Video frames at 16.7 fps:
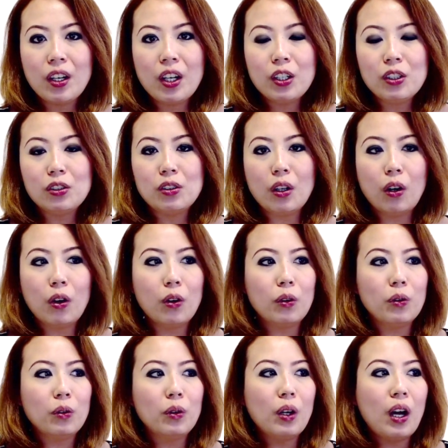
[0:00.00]

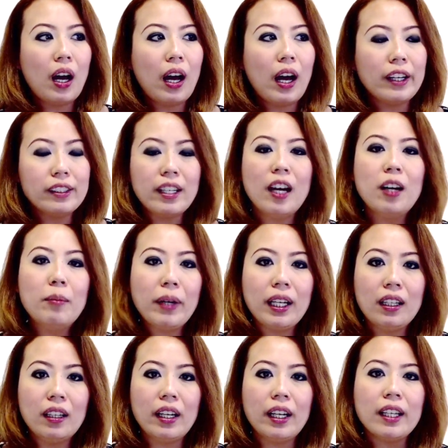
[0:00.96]
So I tell
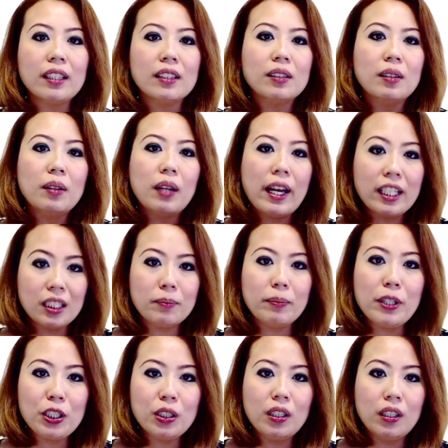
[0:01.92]
my clients,
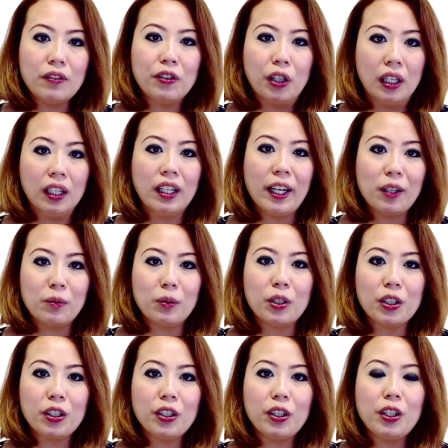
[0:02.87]
especially if you're a light
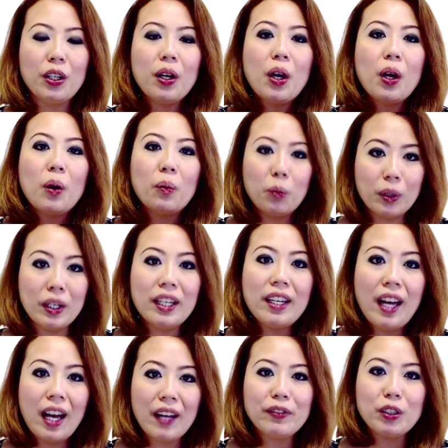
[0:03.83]
worker,
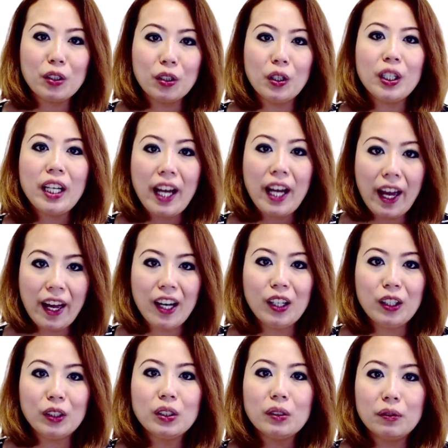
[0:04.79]
we have to go to
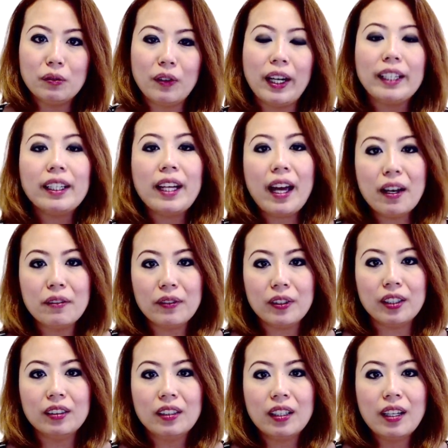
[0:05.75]
hell to find
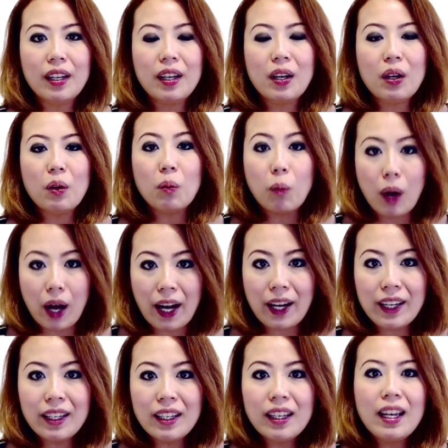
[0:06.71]
heaven.
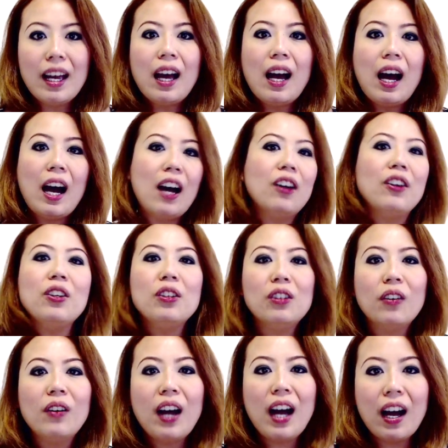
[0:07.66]
Why? How do you
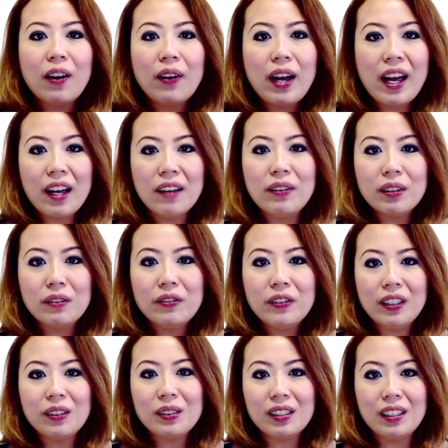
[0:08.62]
know how heaven
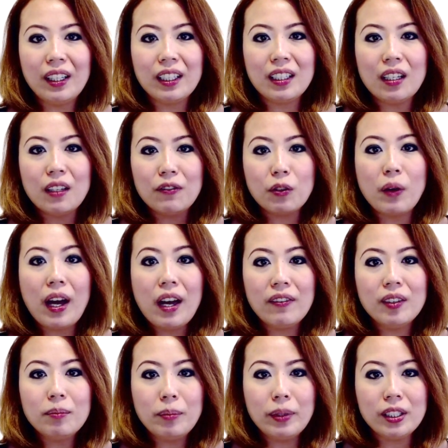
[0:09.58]
feels like if you
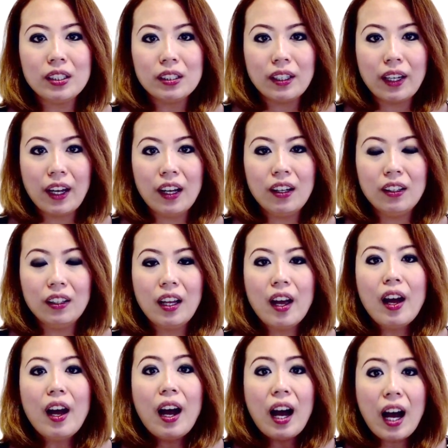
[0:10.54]
haven't been to hell?
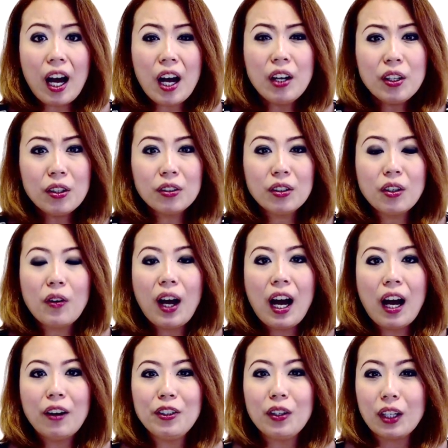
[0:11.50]
How do you know
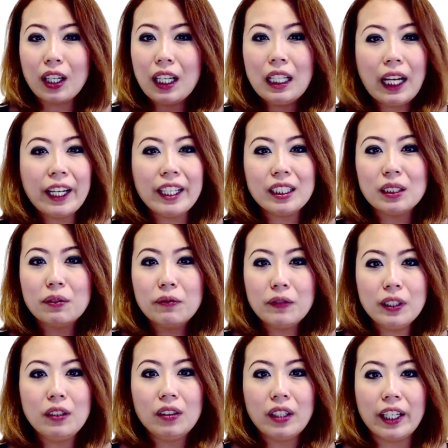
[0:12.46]
how your clients
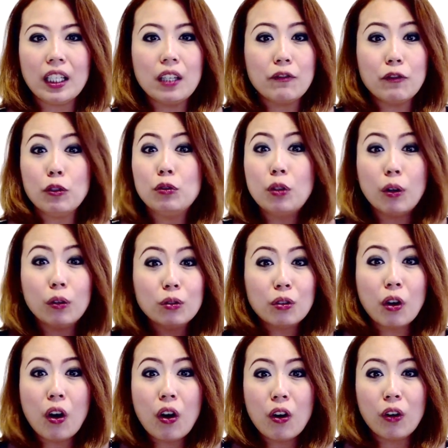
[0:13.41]
feel like if you don't
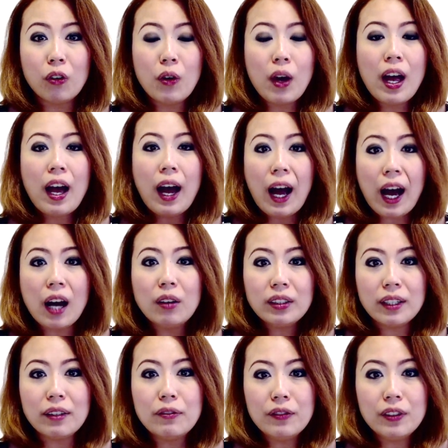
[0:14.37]
know how
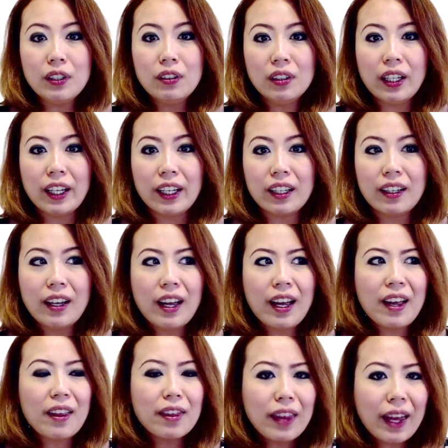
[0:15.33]
they feel like?
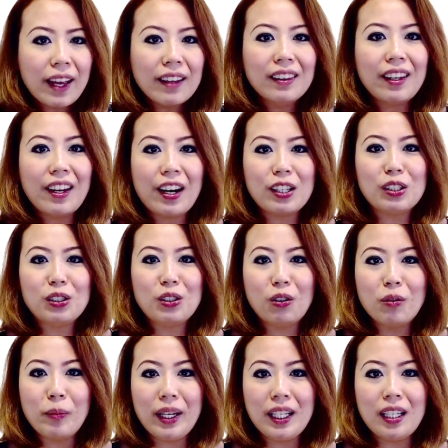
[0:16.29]
Then there are
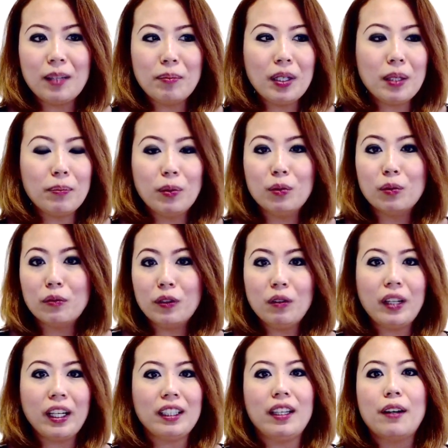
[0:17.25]
so many people who
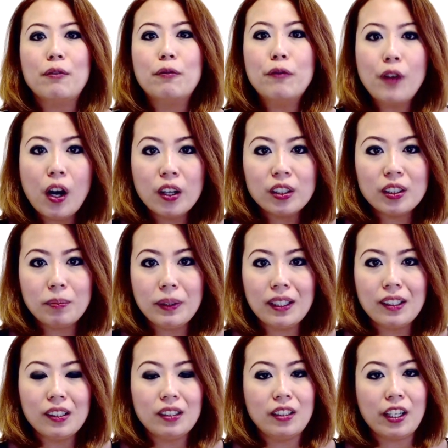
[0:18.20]
feel like frauds
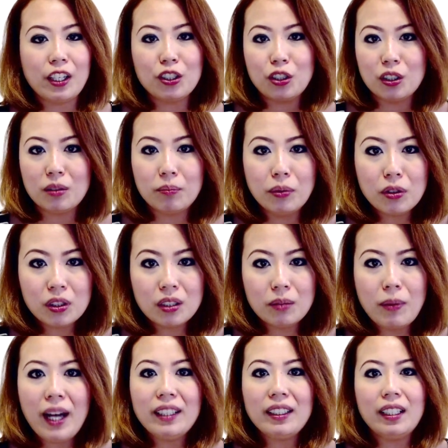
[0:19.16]
because they are just book
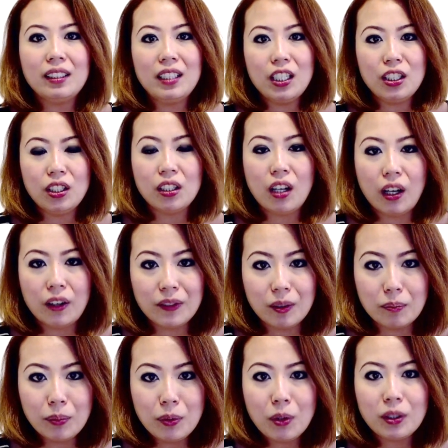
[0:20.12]
smart, they're teaching off
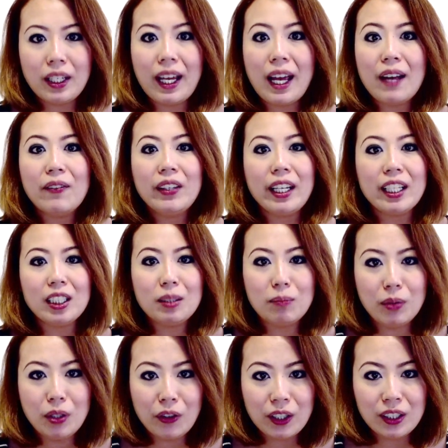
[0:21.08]
the book, they haven't
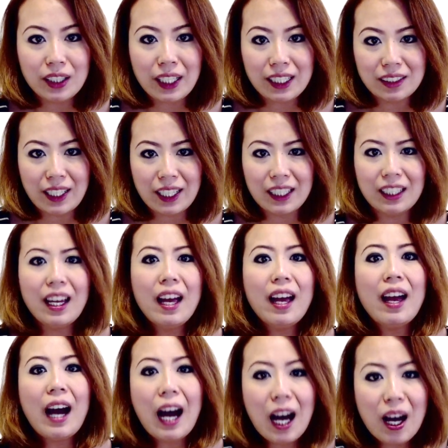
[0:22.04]
experienced exactly
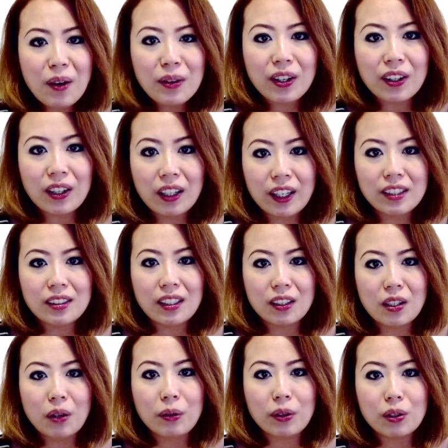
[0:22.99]
how their clients are
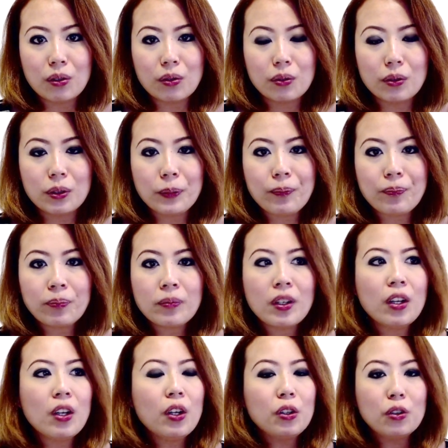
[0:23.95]
going through.
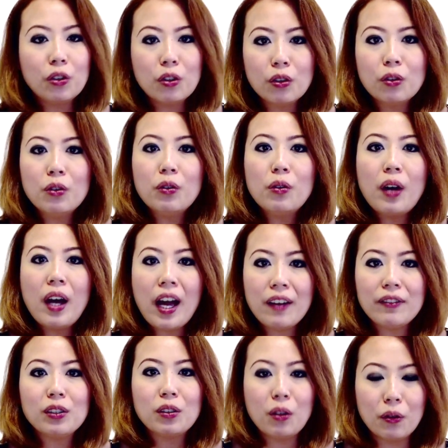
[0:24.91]
You
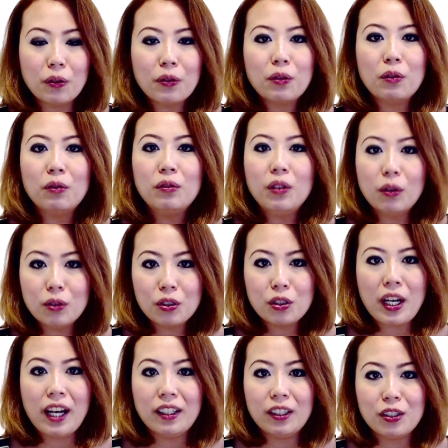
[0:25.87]
have to go through those
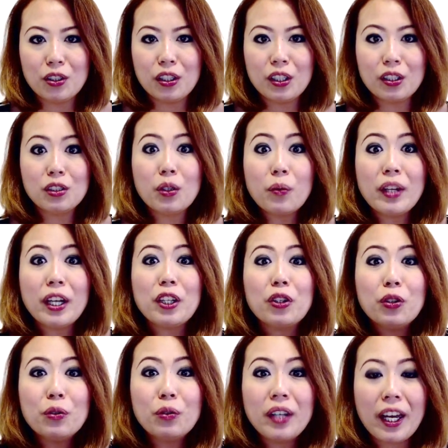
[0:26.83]
challenges so that
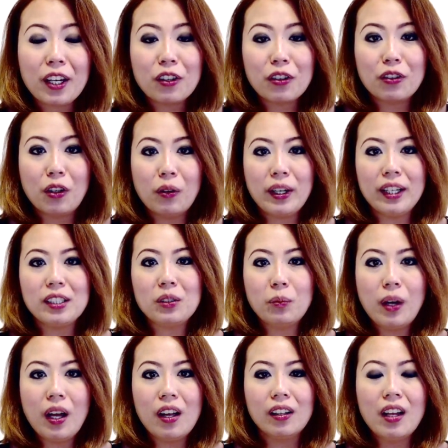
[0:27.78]
you can grow as
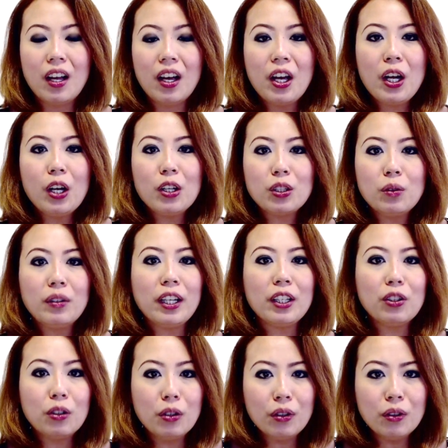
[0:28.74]
well, so
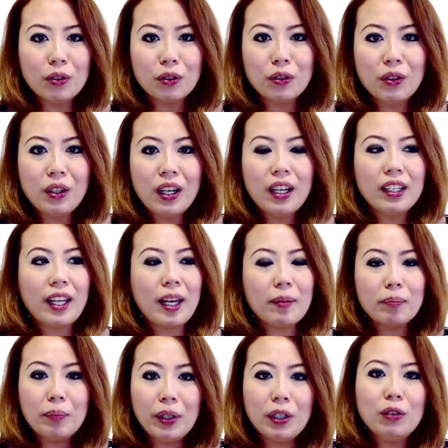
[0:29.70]
that you
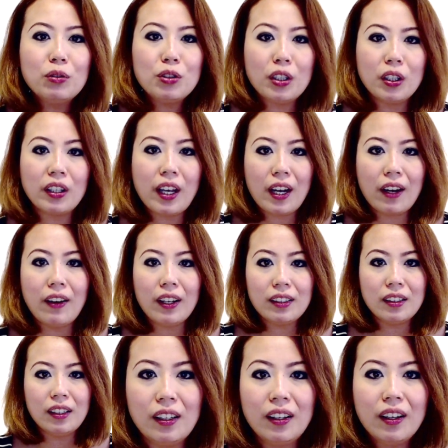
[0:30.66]
can build your
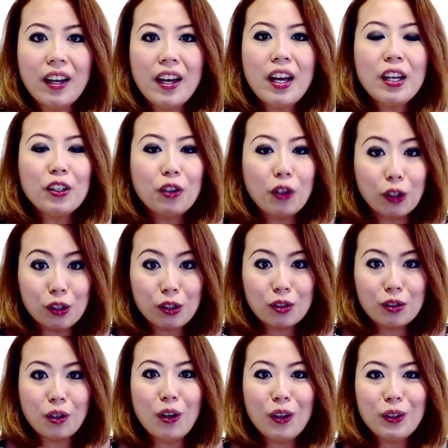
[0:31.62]
character. Your
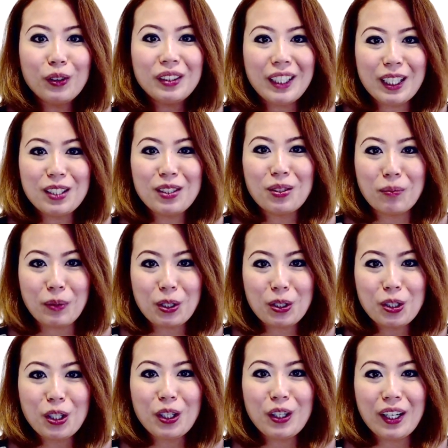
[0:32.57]
soul needs to
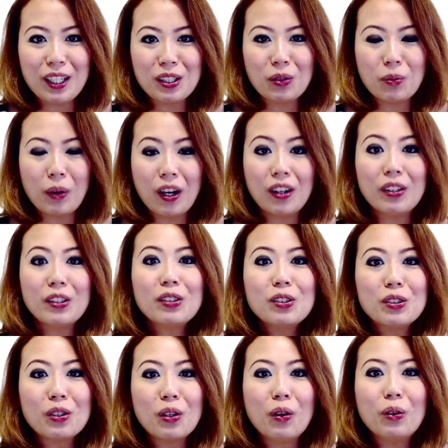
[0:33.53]
mature as well,
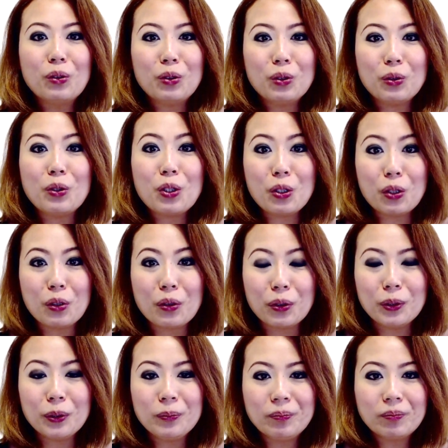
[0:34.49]
so do
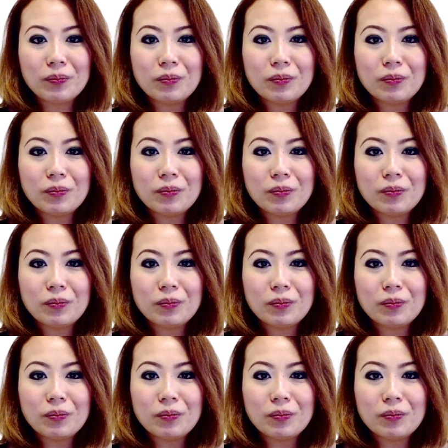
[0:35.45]
you.